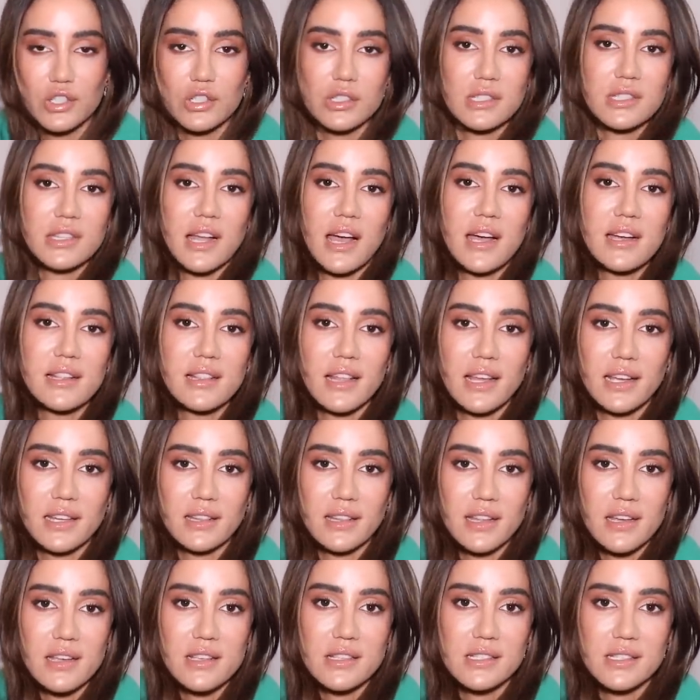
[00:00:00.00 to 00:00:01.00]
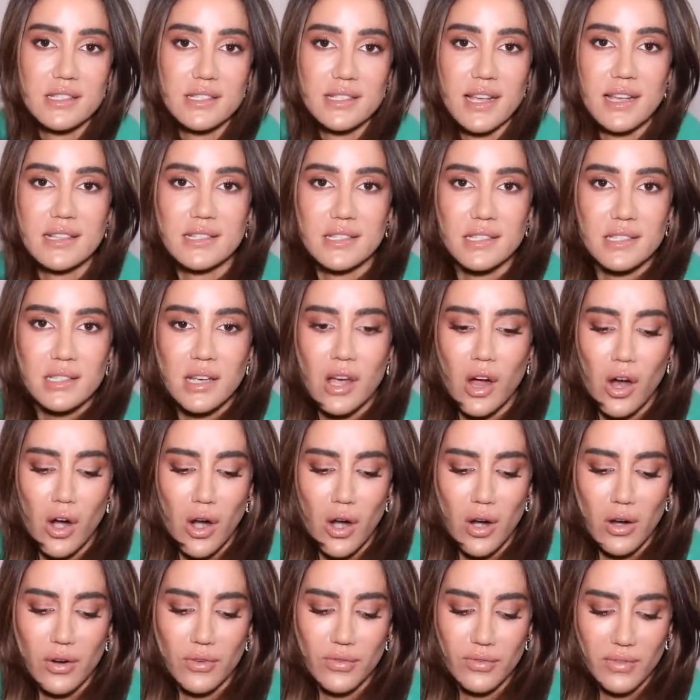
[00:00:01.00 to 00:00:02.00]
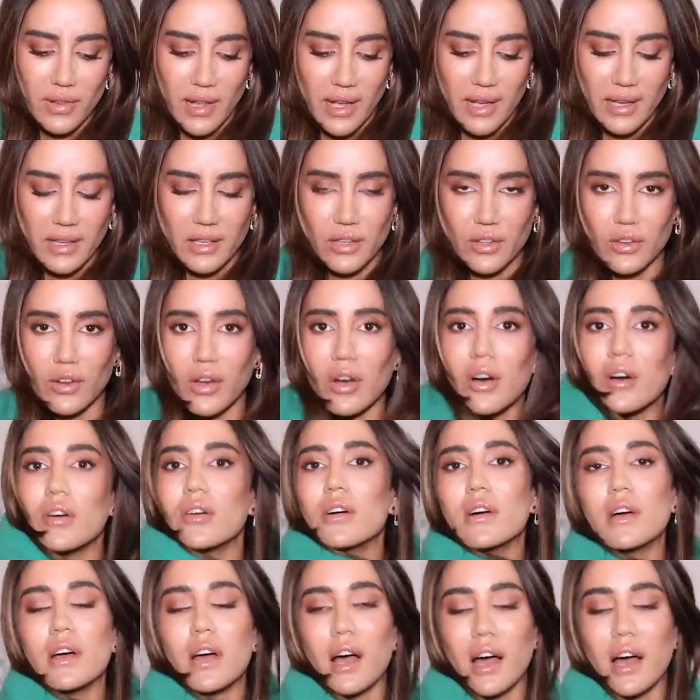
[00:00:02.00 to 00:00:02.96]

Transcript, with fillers: just tie it like this as a scarf, like, you know,